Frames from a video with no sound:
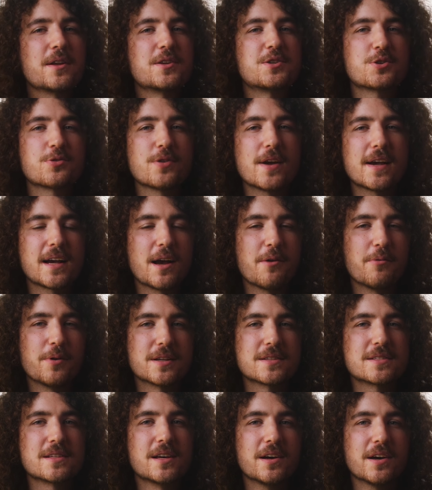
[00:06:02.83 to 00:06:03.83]
a trick I
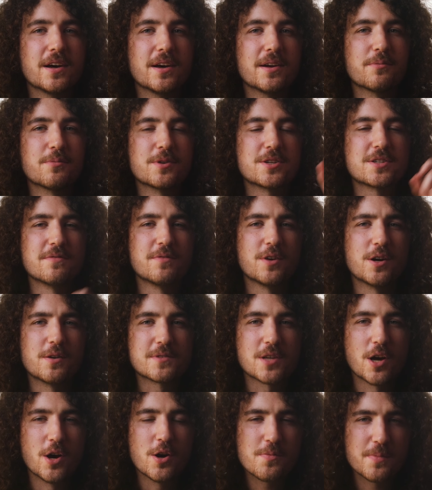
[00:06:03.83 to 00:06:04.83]
once heard, which
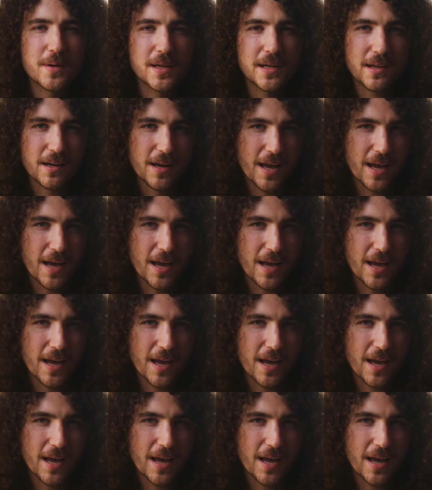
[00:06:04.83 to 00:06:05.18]
involves opening your